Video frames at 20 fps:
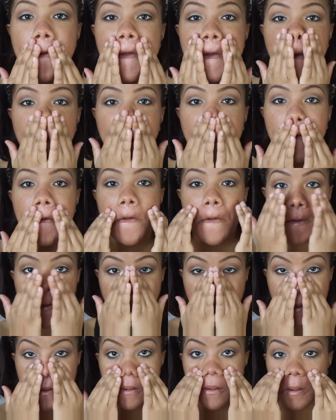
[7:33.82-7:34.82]

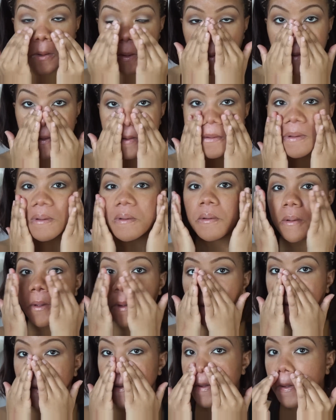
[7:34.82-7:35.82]

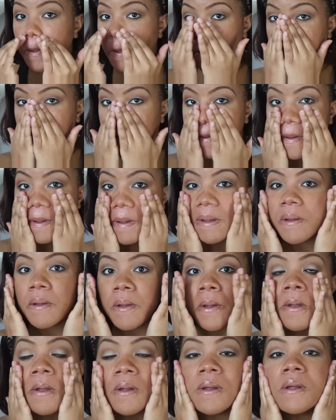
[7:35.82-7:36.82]

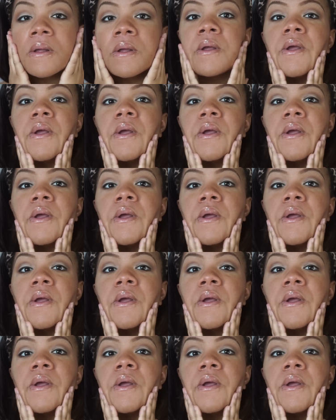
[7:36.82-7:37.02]
No one is speaking in this clip.